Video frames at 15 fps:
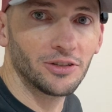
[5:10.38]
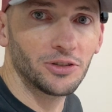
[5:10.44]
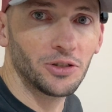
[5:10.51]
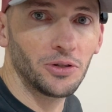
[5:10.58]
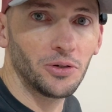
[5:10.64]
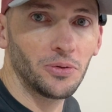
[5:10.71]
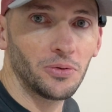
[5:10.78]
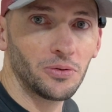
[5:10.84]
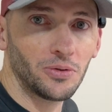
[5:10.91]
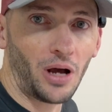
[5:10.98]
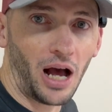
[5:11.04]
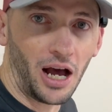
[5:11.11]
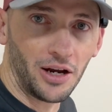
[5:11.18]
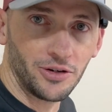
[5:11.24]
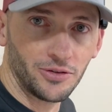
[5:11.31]

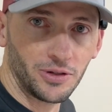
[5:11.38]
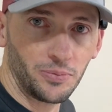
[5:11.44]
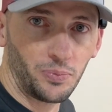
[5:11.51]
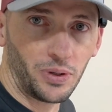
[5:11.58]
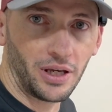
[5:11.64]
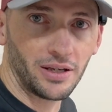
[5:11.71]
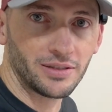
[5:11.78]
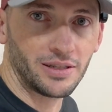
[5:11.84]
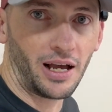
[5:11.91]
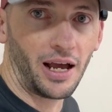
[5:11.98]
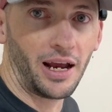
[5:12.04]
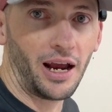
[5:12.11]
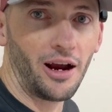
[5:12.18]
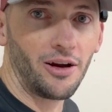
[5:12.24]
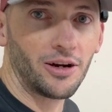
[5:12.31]
200
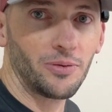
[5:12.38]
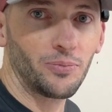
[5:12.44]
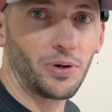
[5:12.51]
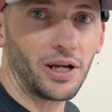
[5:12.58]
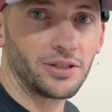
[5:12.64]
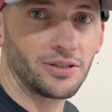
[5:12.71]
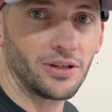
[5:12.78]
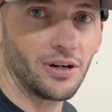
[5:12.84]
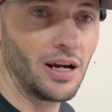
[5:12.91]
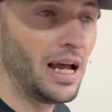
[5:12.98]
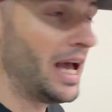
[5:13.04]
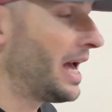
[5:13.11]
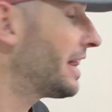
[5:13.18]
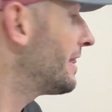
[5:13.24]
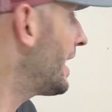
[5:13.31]
PSI air compressor
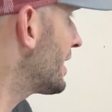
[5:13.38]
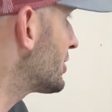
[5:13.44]
that